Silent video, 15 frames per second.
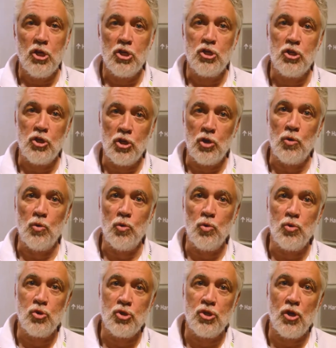to
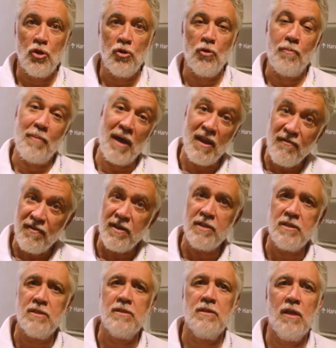use the
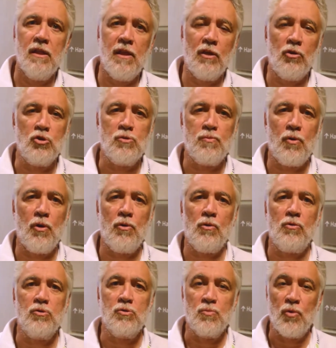benefits that those
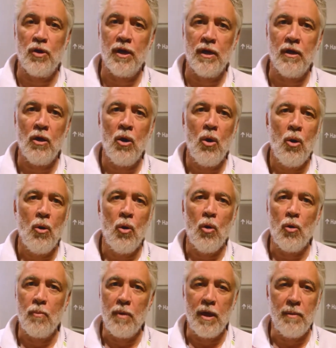protocols bring,
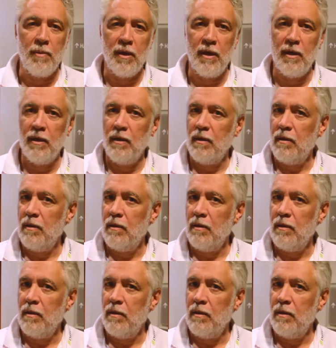or maybe